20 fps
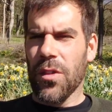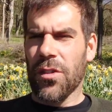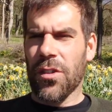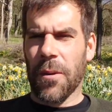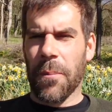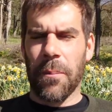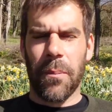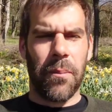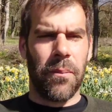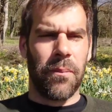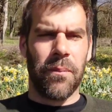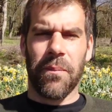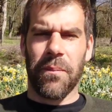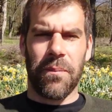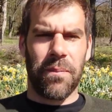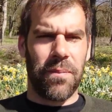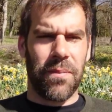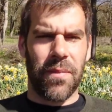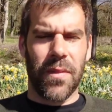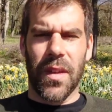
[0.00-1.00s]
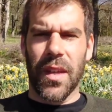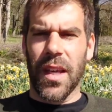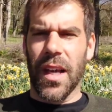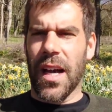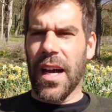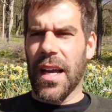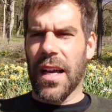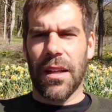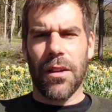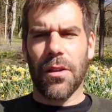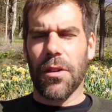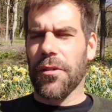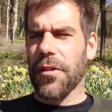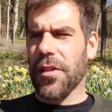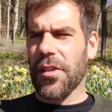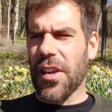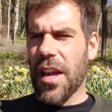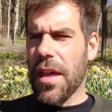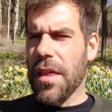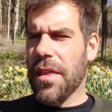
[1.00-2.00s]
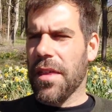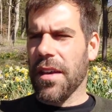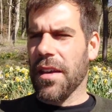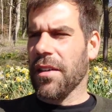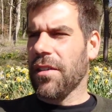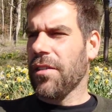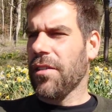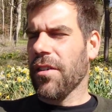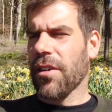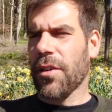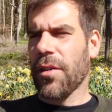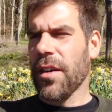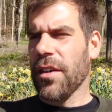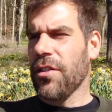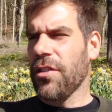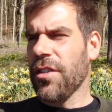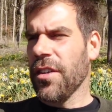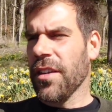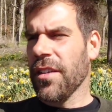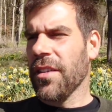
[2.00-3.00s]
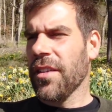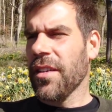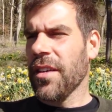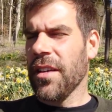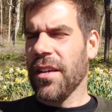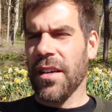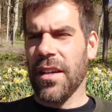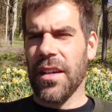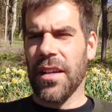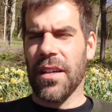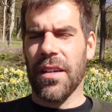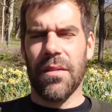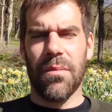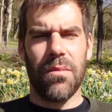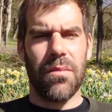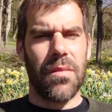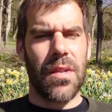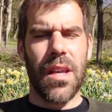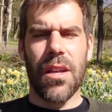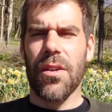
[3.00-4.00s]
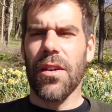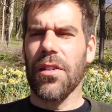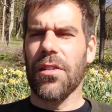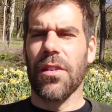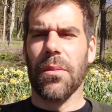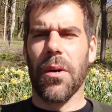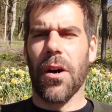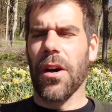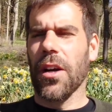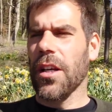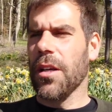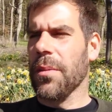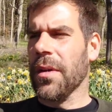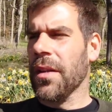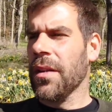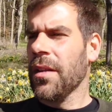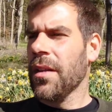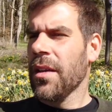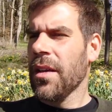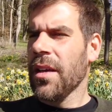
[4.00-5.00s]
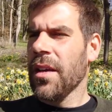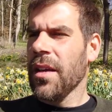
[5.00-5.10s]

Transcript: some guy, I don't know if he's atheist or Christian, he got in some argument.